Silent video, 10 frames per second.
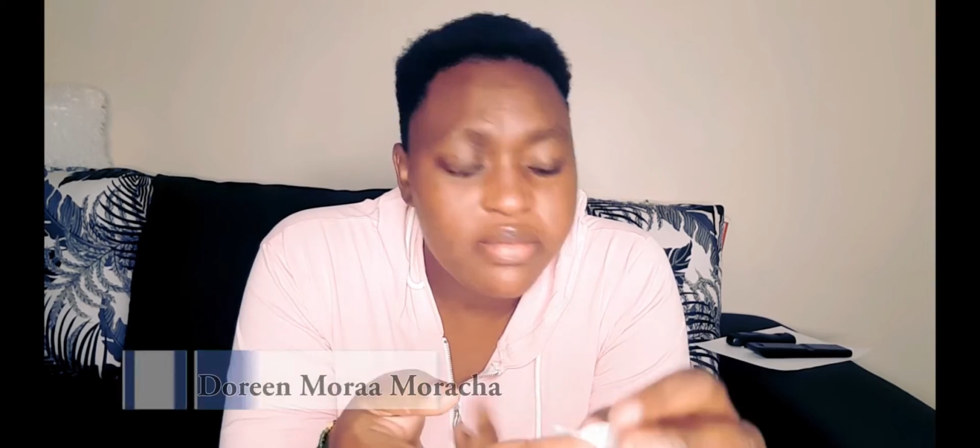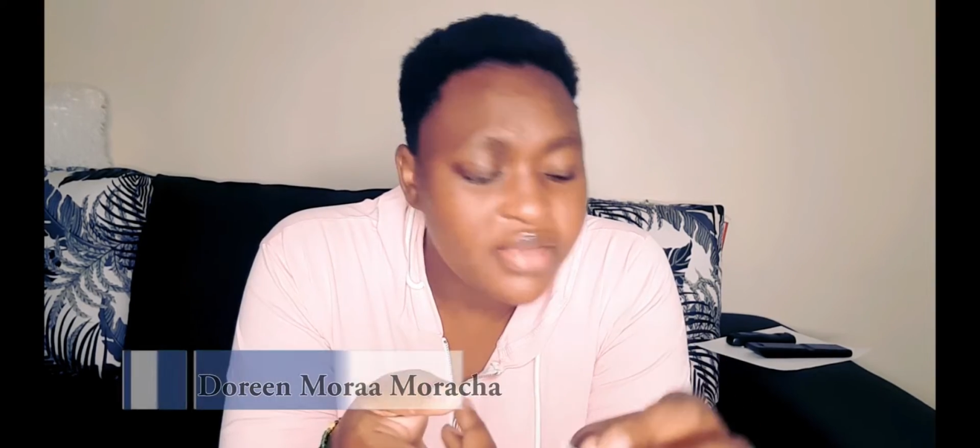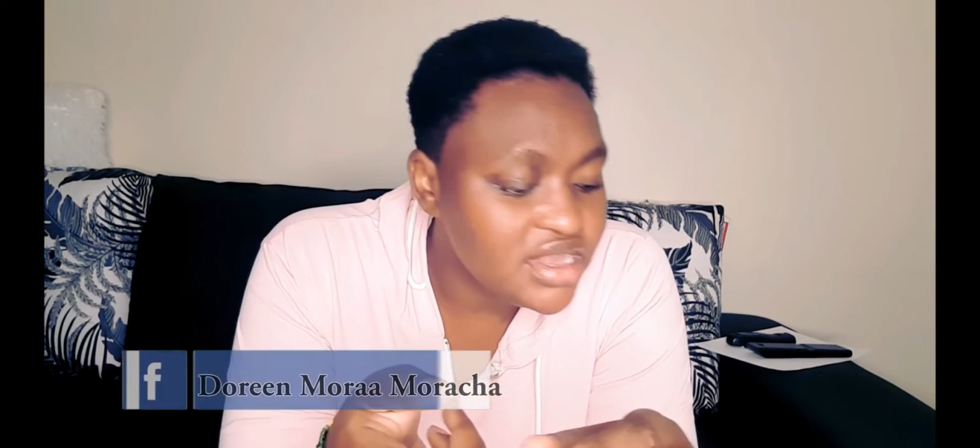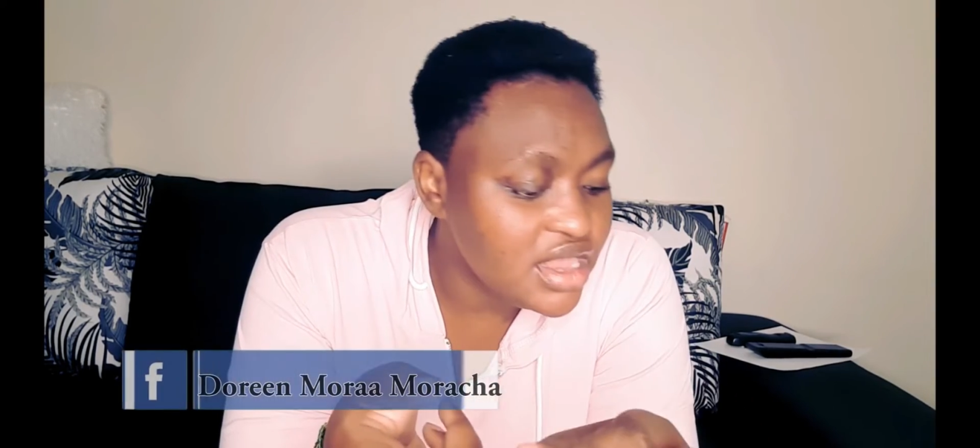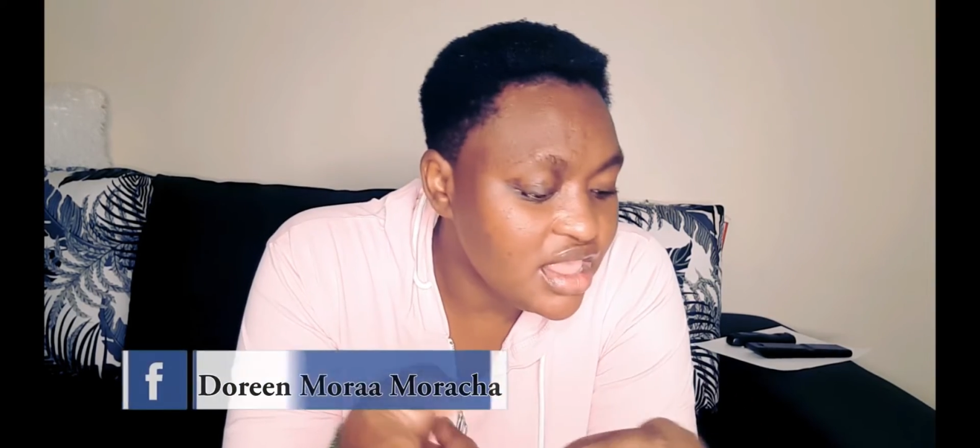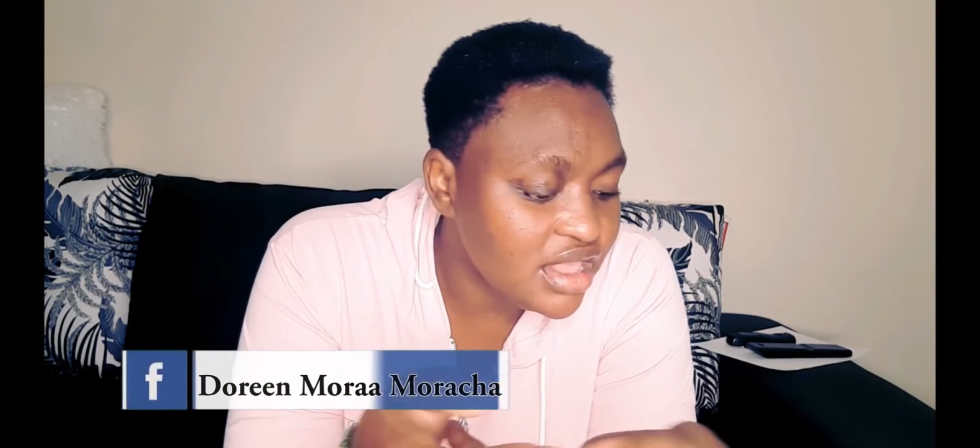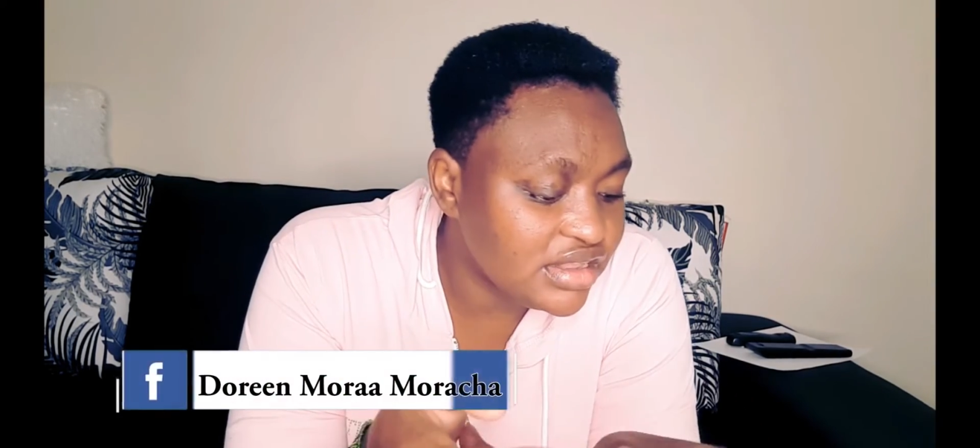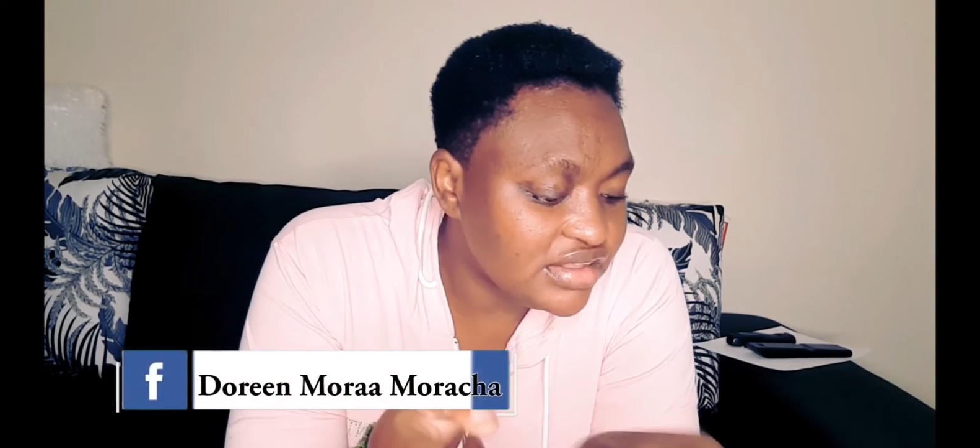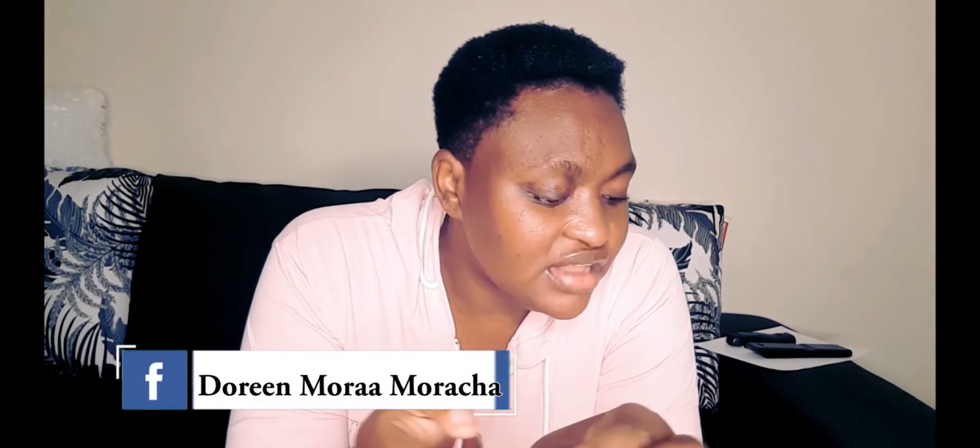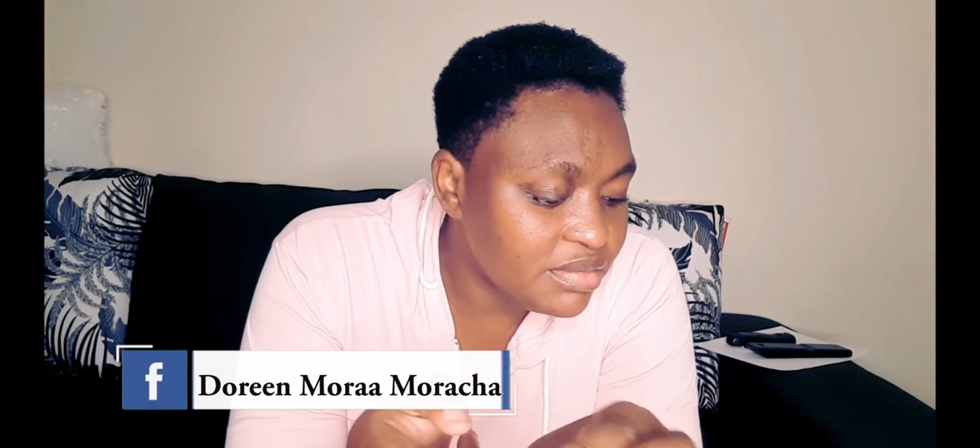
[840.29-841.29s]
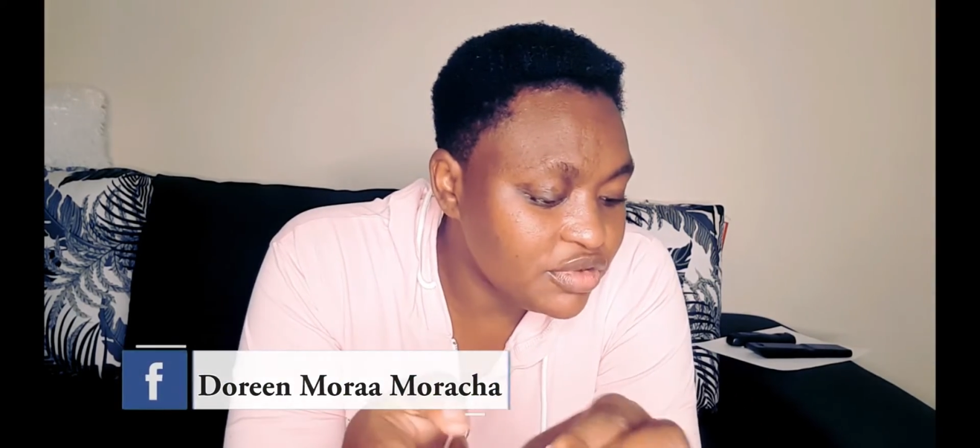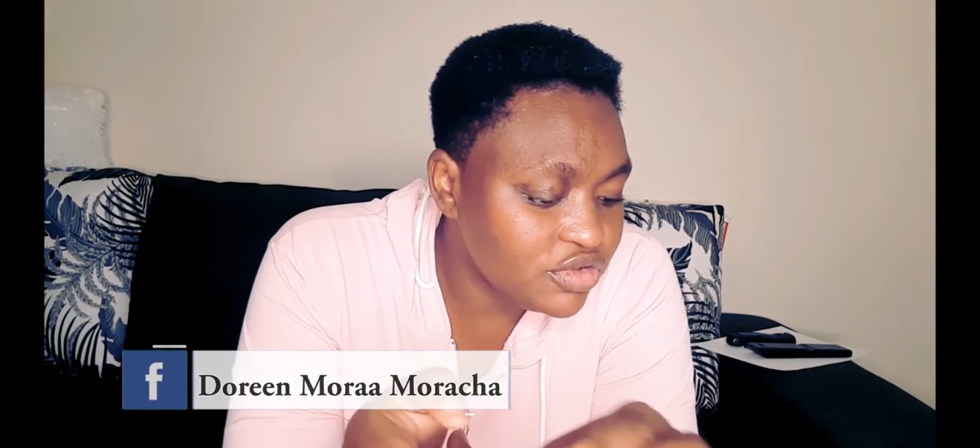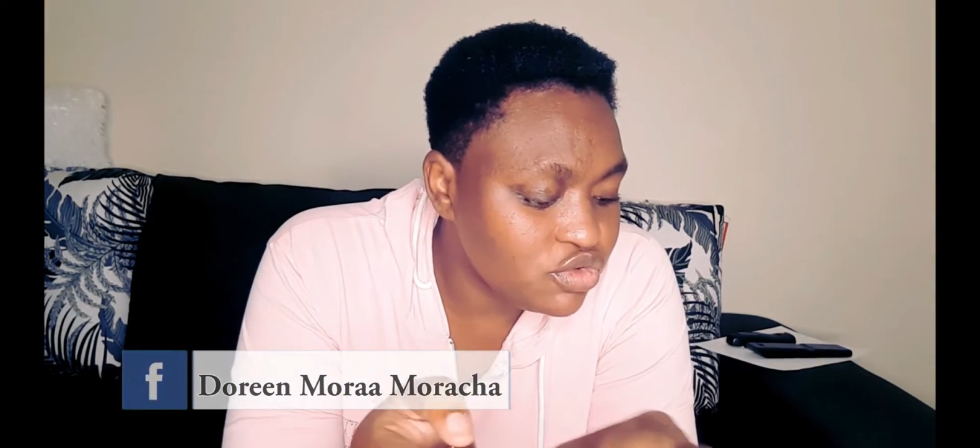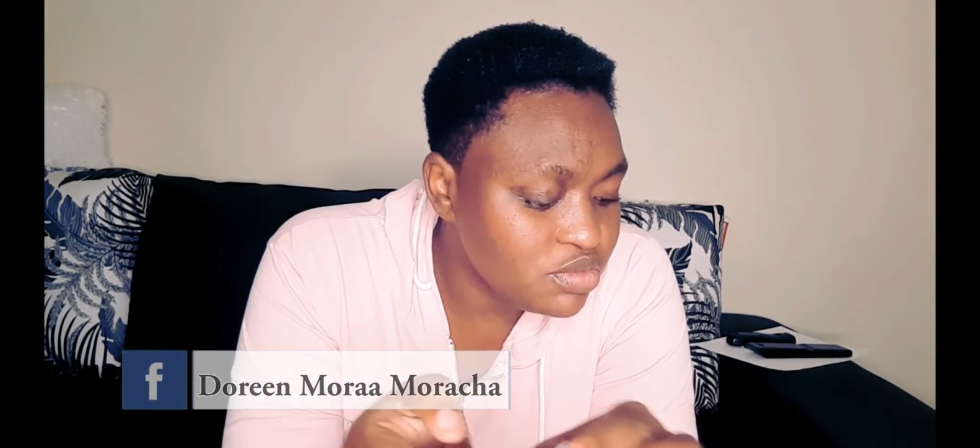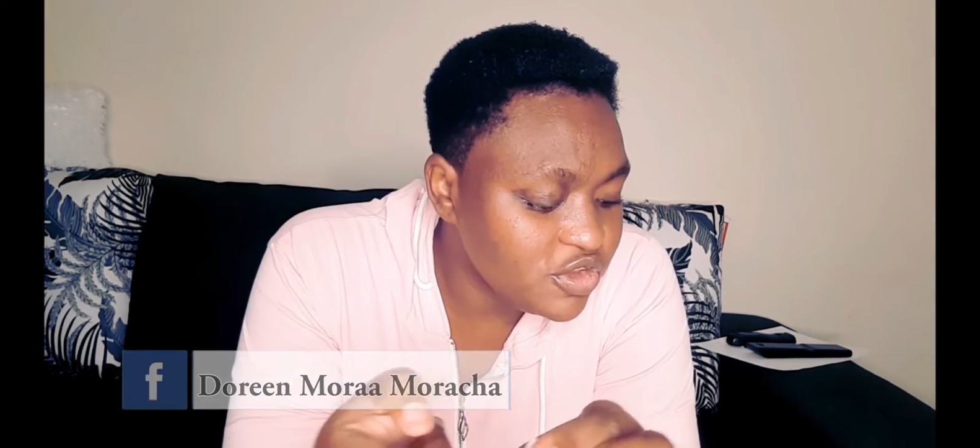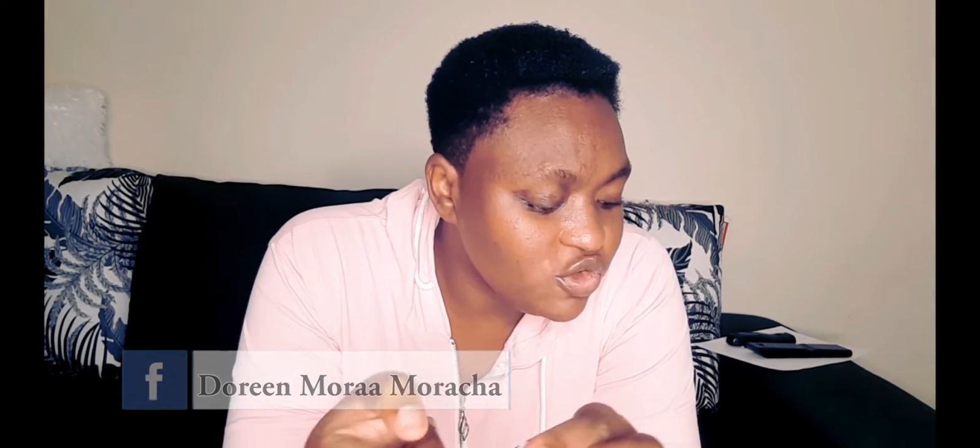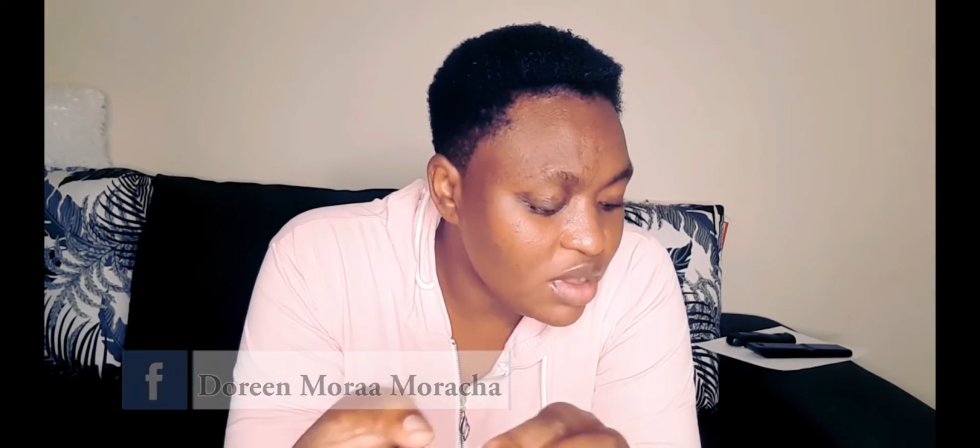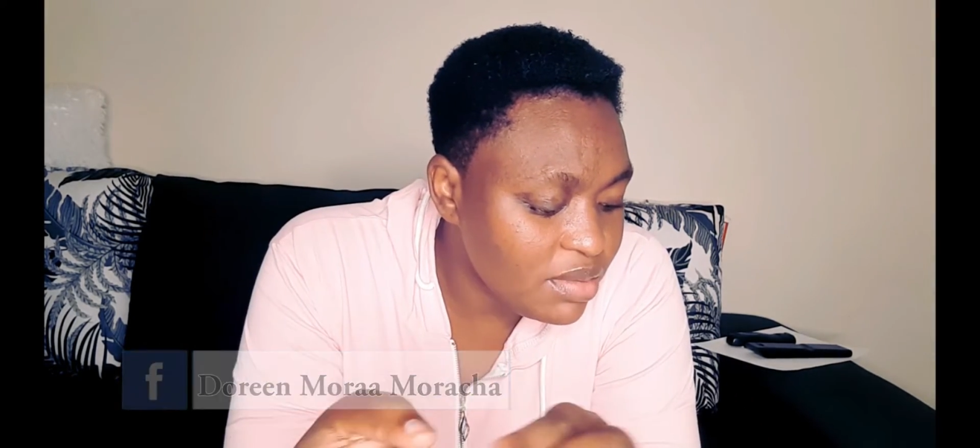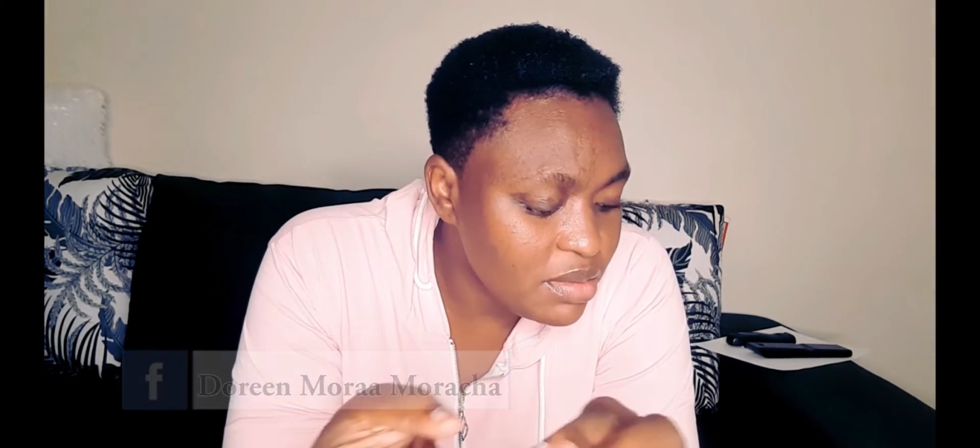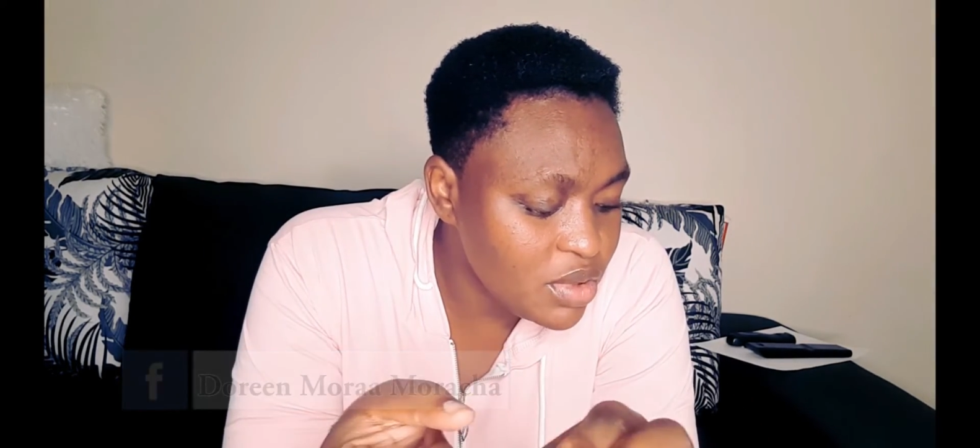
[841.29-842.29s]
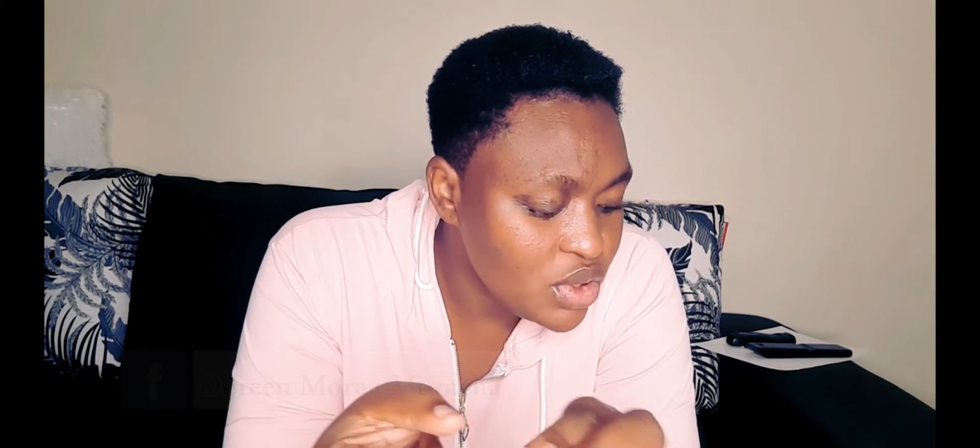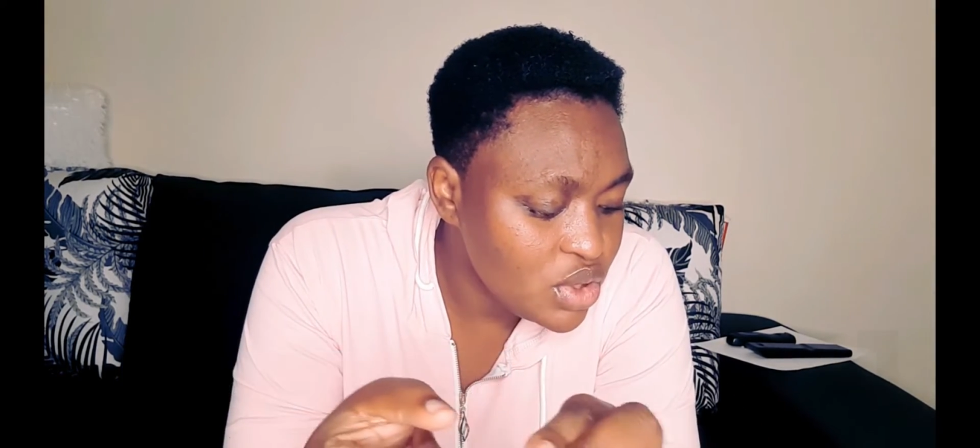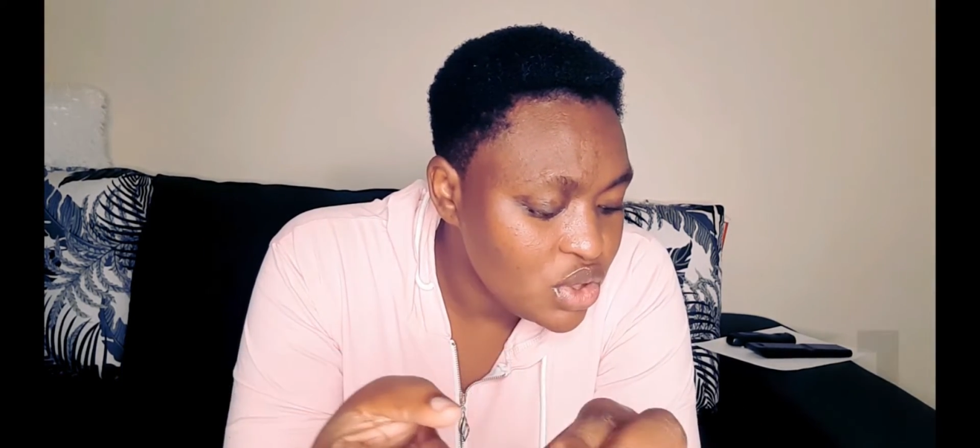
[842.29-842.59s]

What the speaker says: That it is supposed to be swabbable.